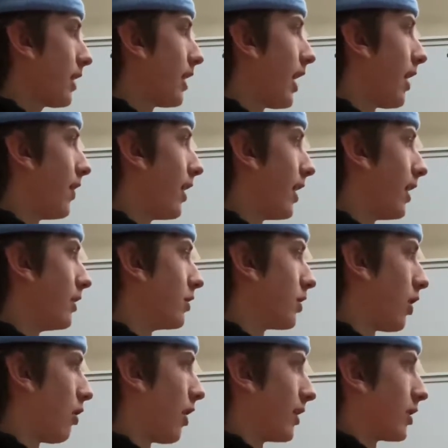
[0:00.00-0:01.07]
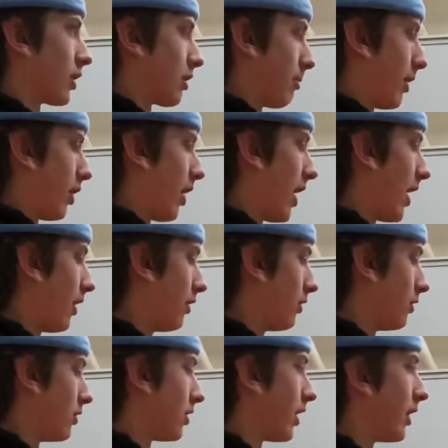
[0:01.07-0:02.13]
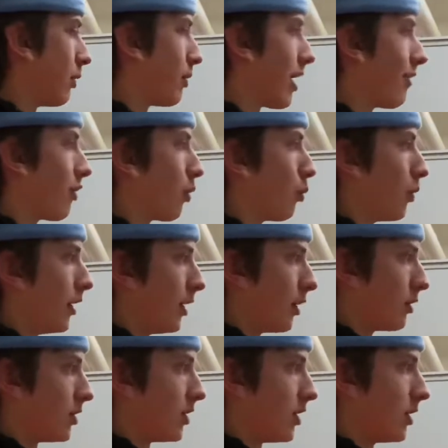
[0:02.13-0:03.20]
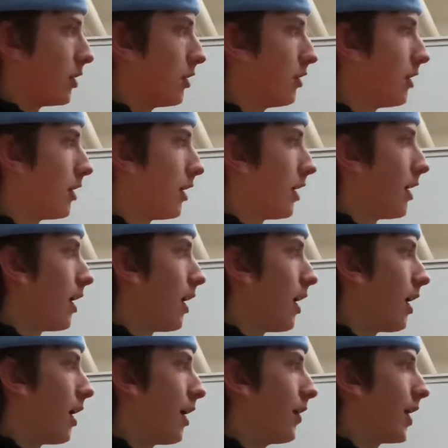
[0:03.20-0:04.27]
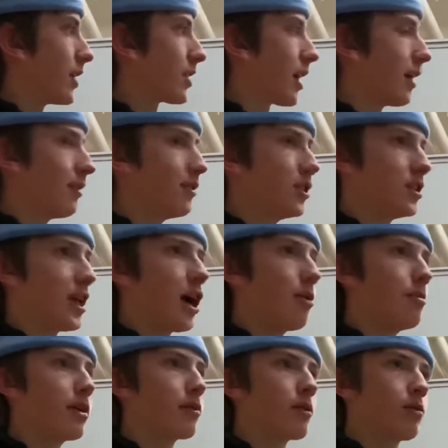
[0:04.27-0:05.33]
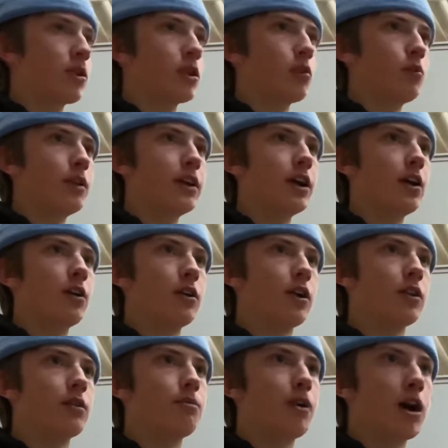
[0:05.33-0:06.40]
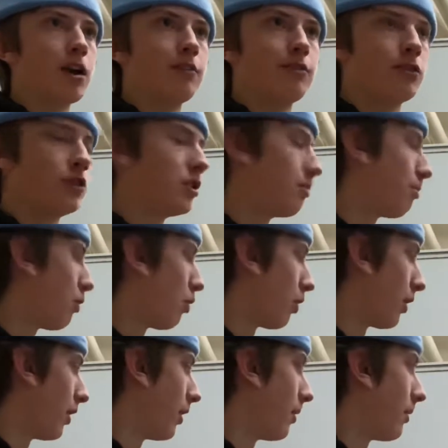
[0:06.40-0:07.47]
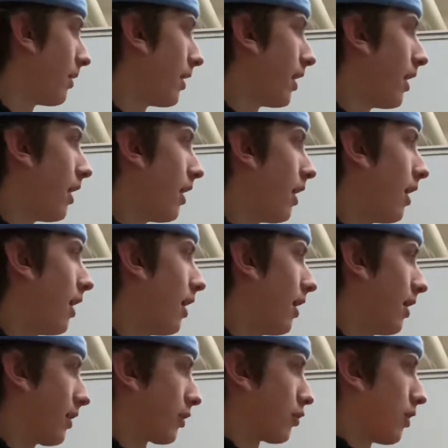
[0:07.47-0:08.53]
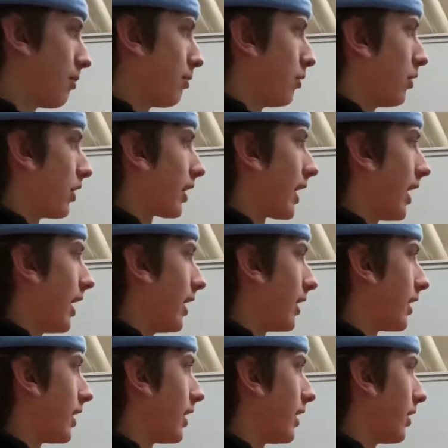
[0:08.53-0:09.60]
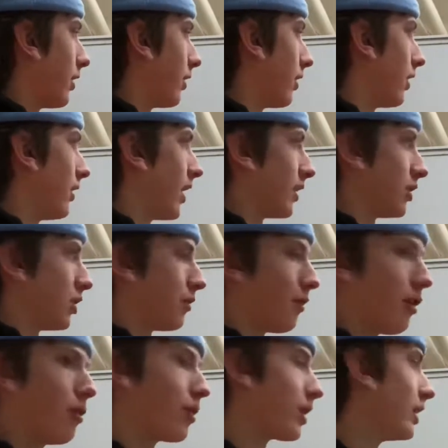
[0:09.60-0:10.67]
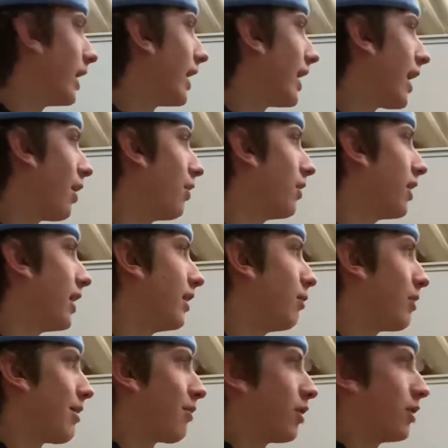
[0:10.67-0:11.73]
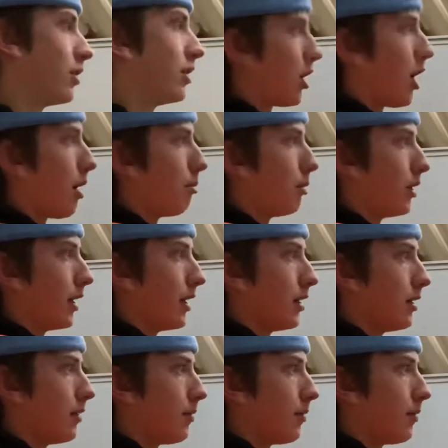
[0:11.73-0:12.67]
And then, so I talked about our headers, and then we have our window seal. That's kind of just how big we want the window, and on the bottom for support, cripple again here, and that's just following layout. And then we have our top plate,